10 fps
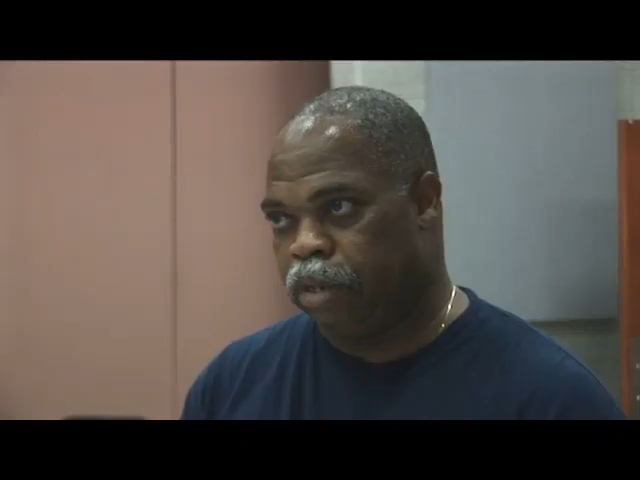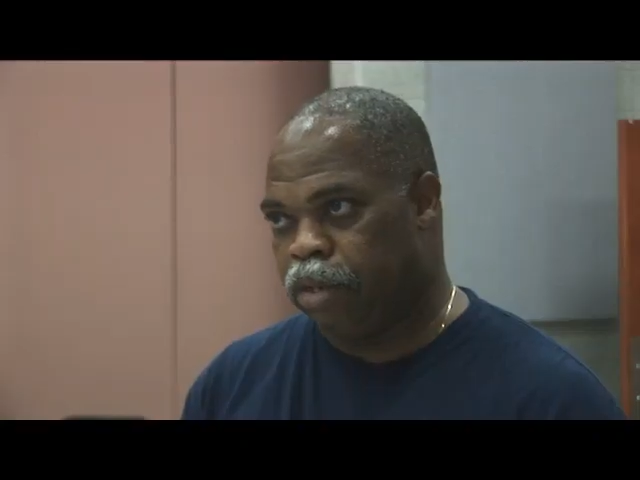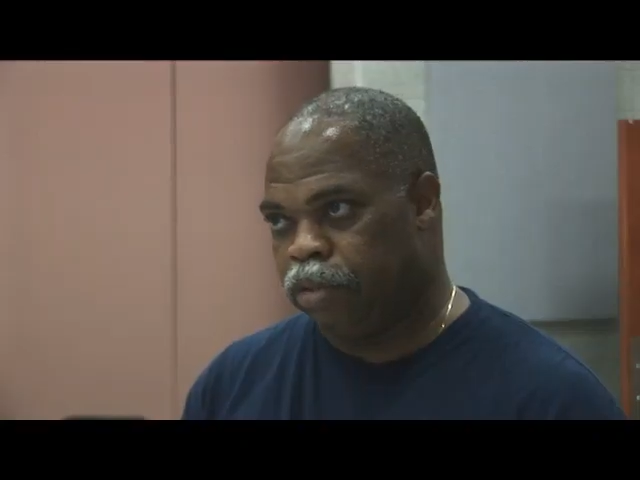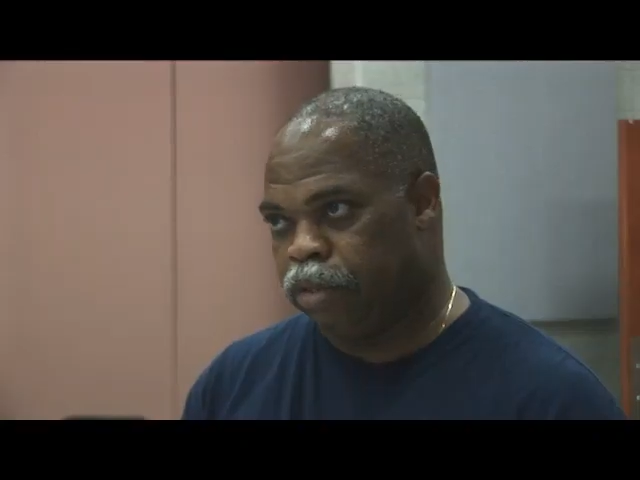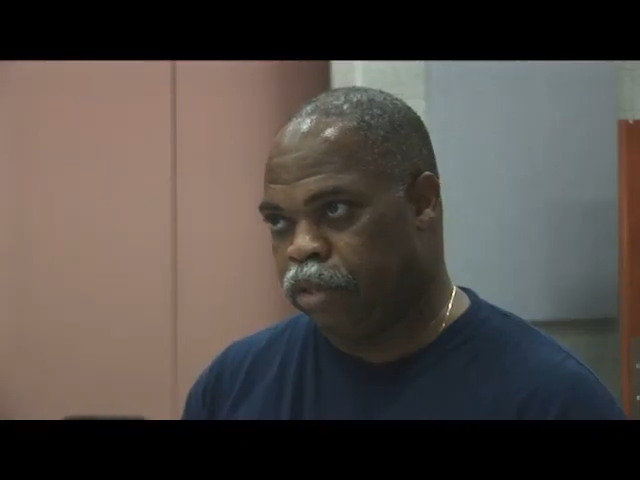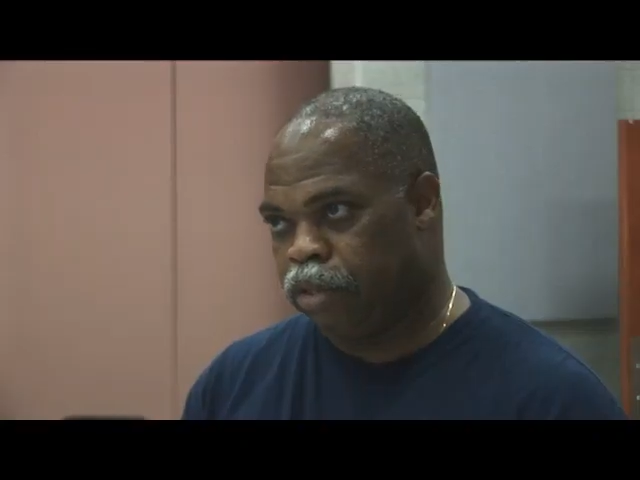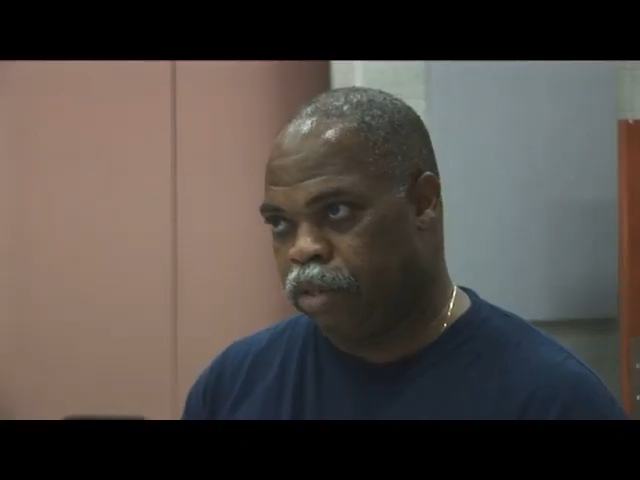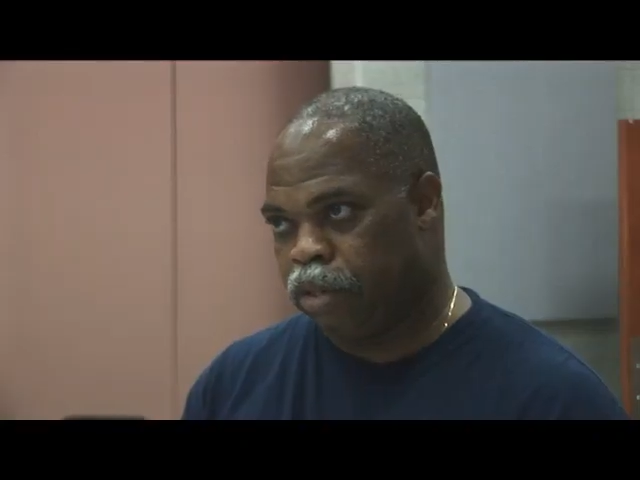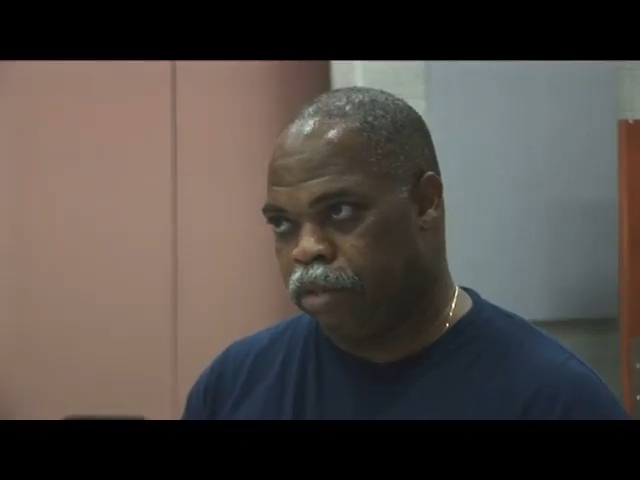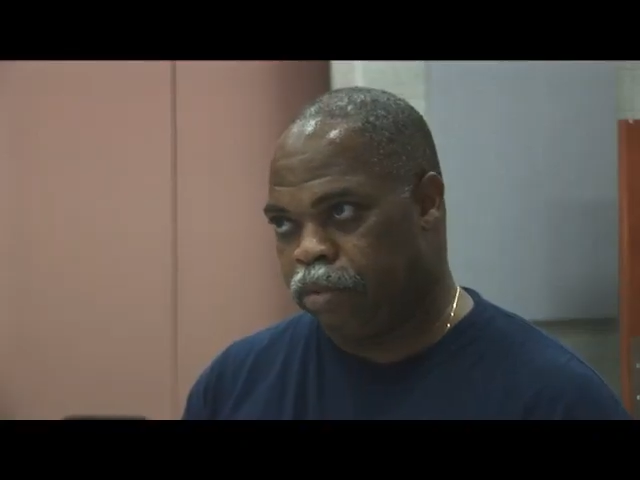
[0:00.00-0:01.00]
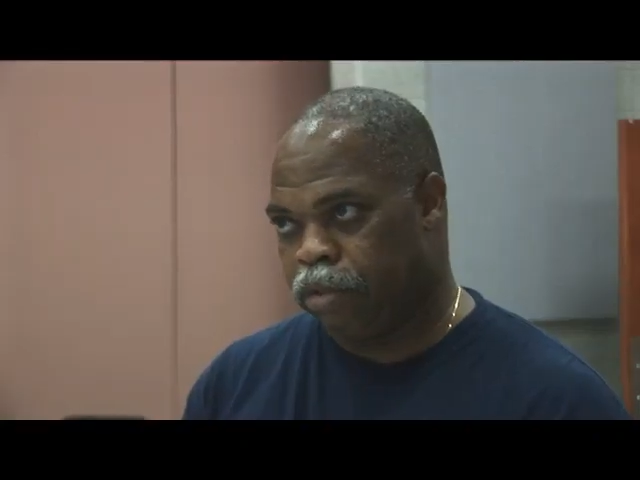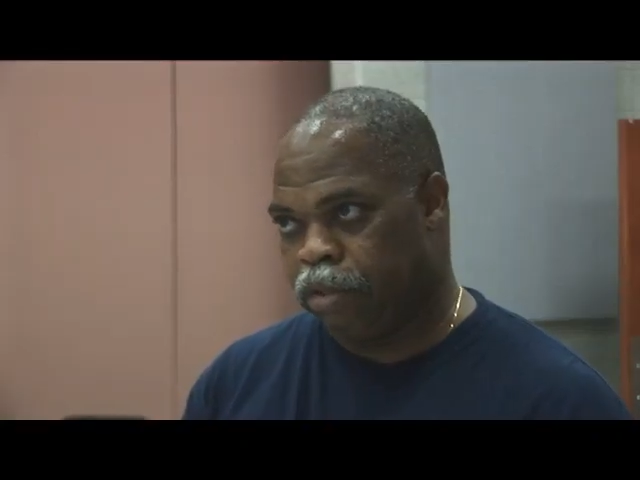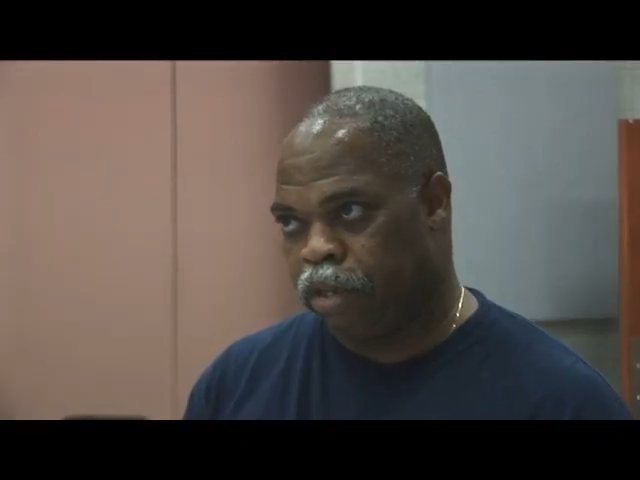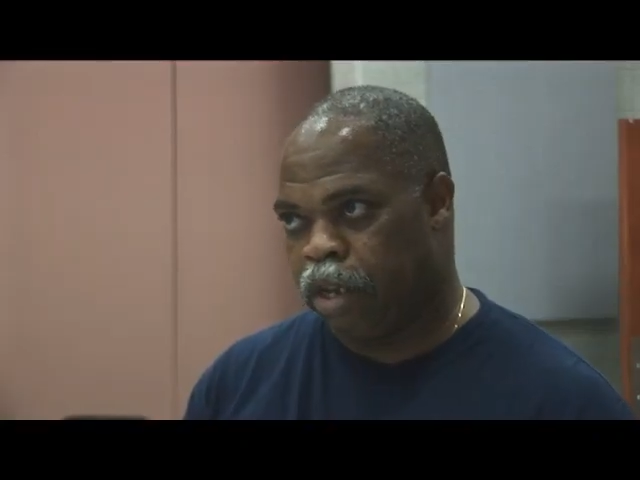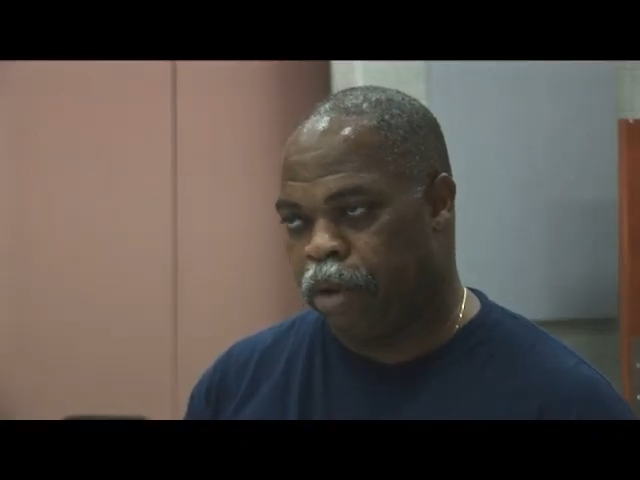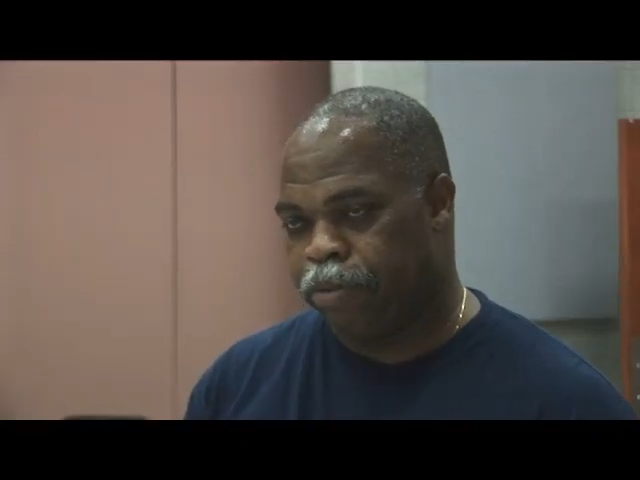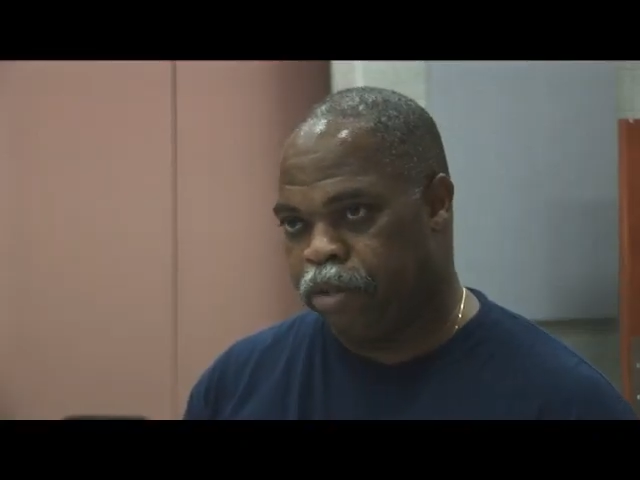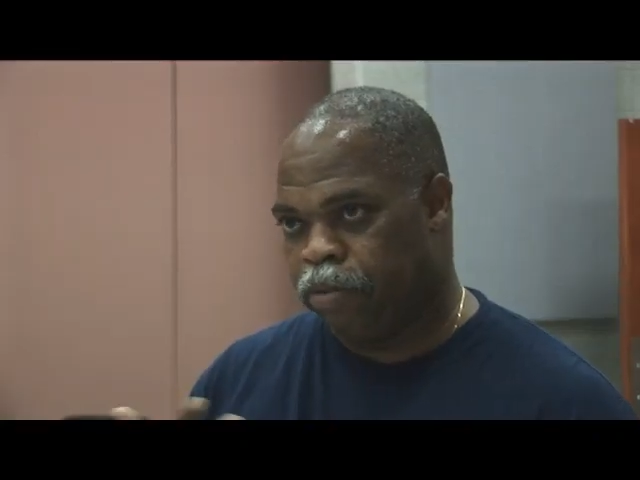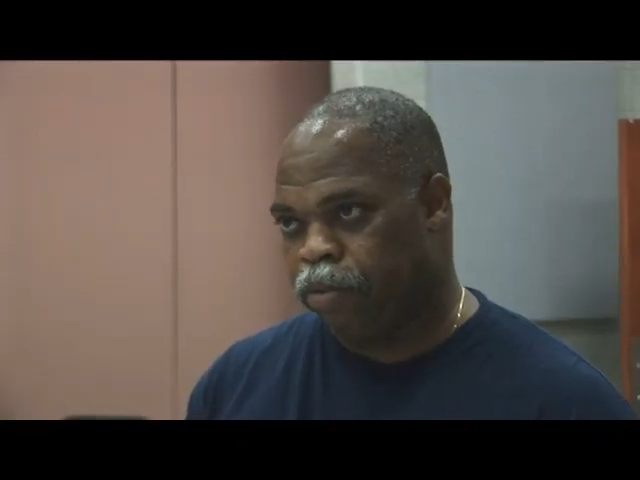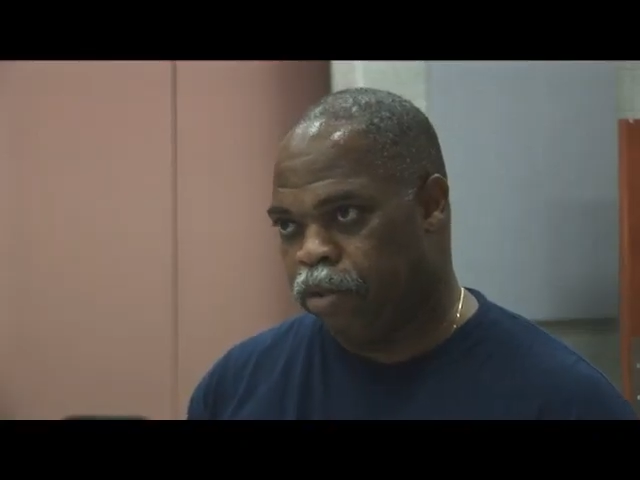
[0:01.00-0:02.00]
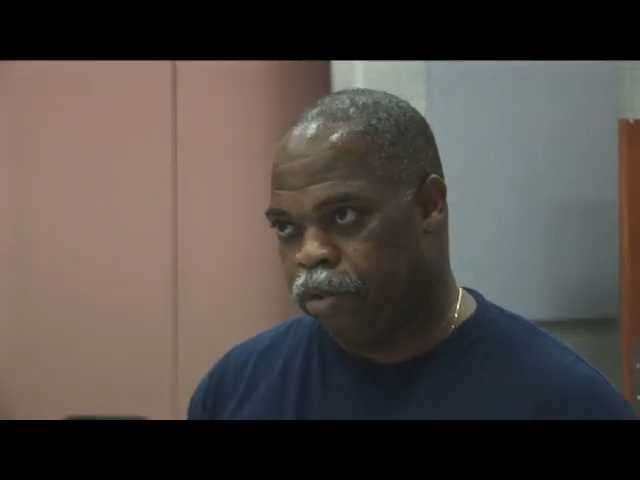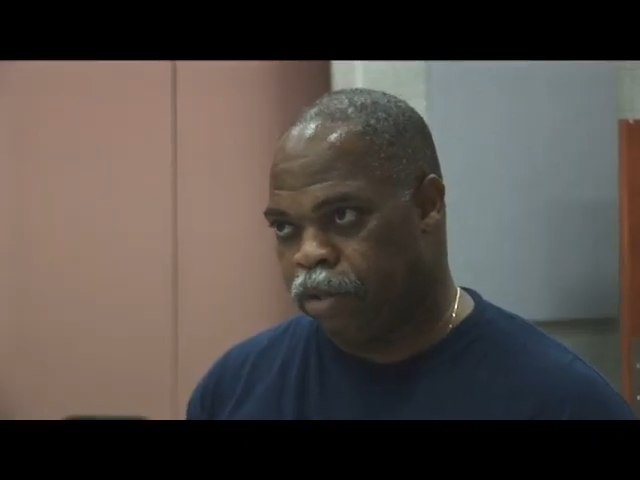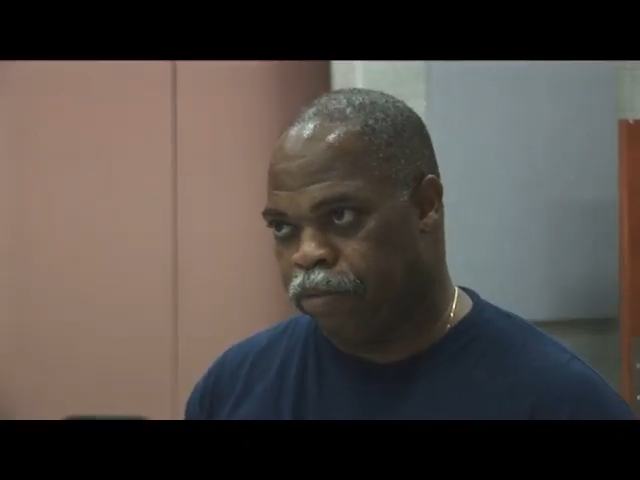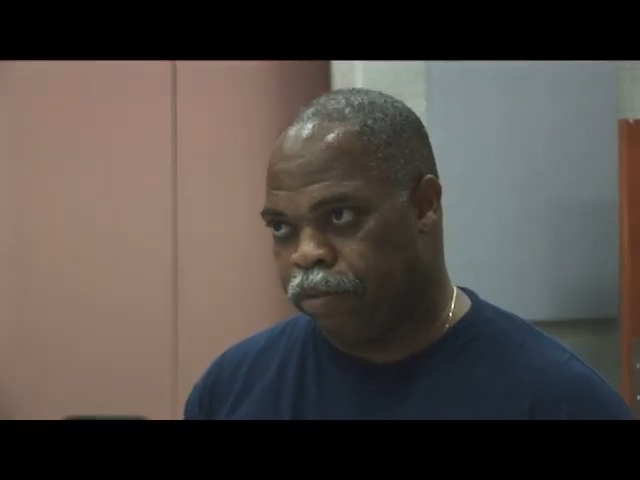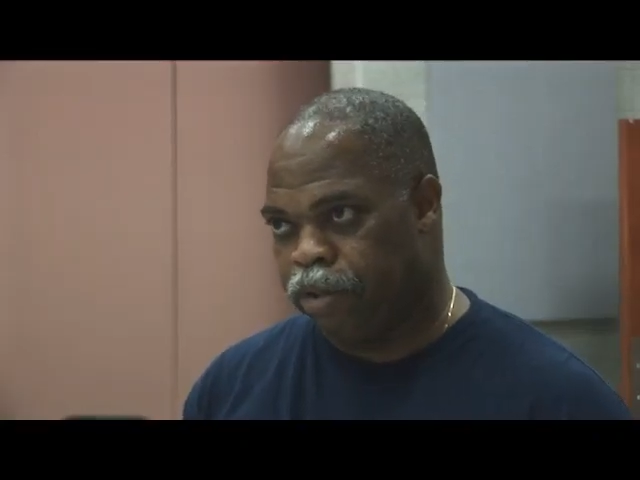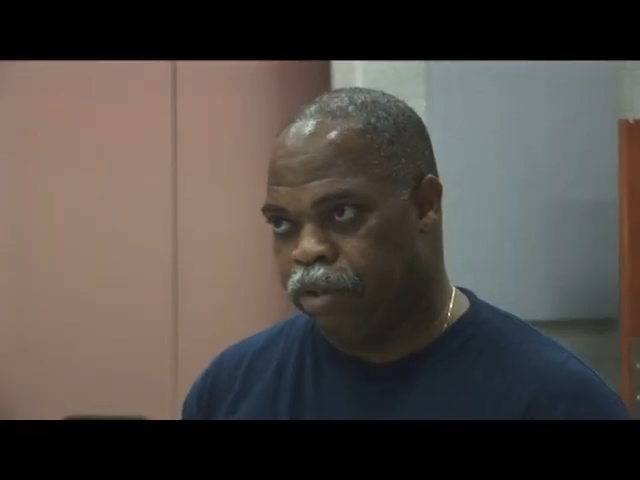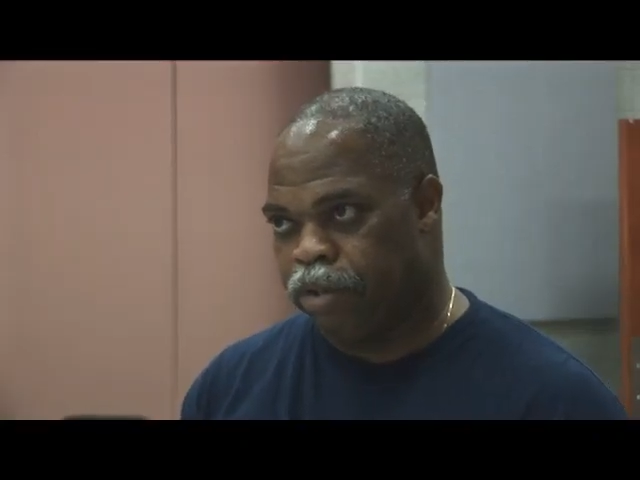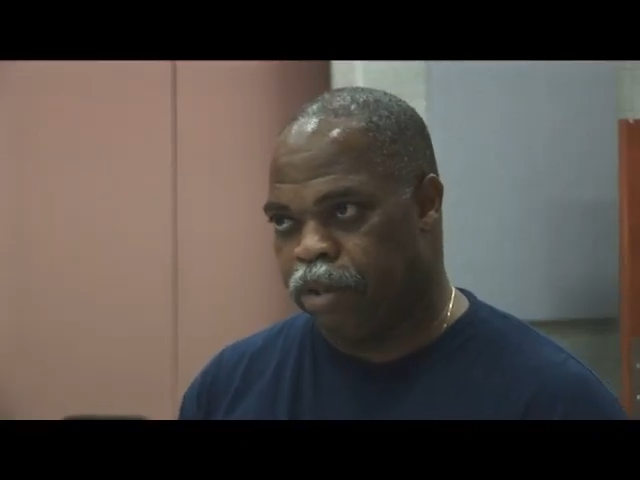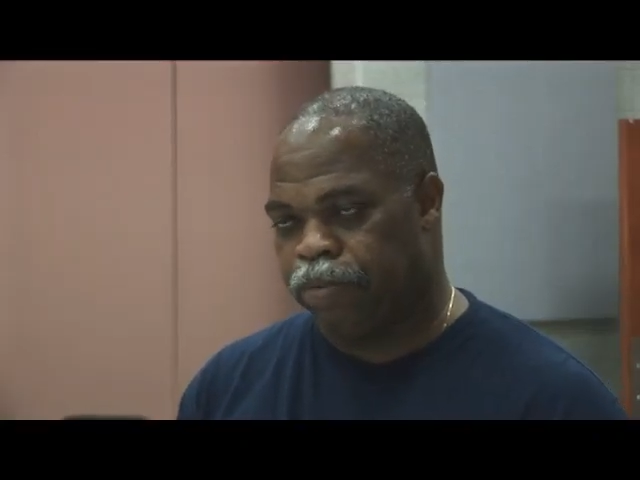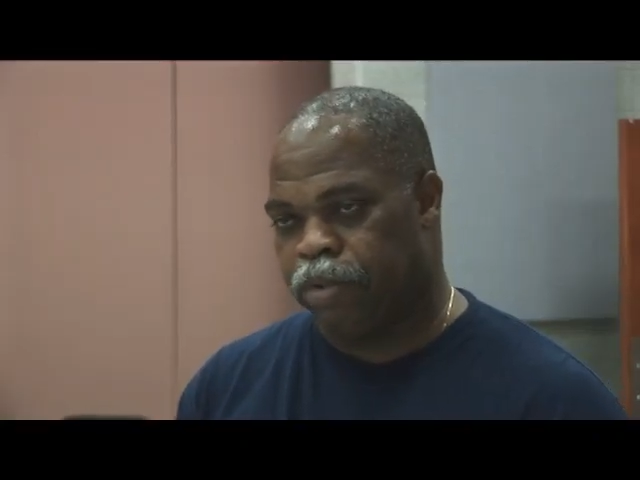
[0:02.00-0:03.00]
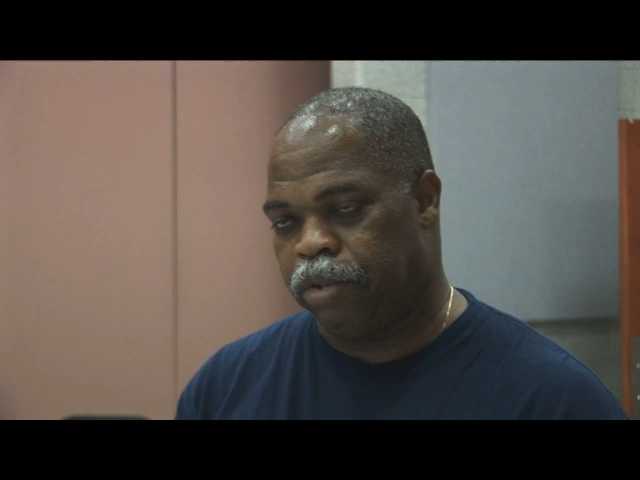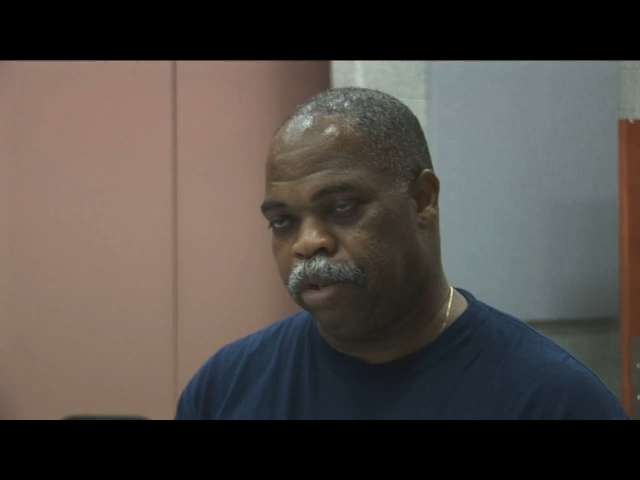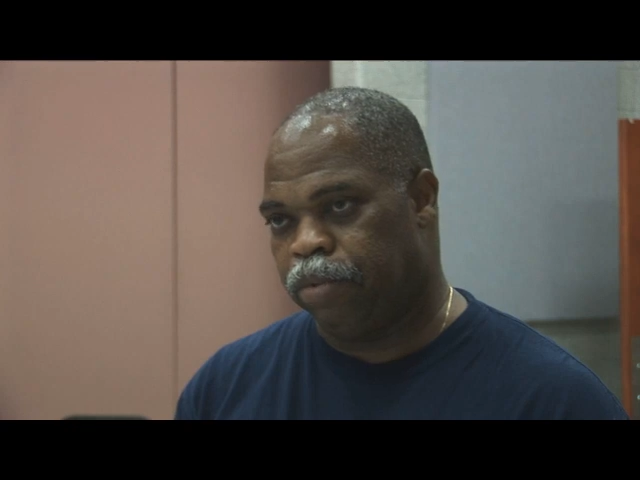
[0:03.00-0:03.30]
noticed that the cabinets were configured differently,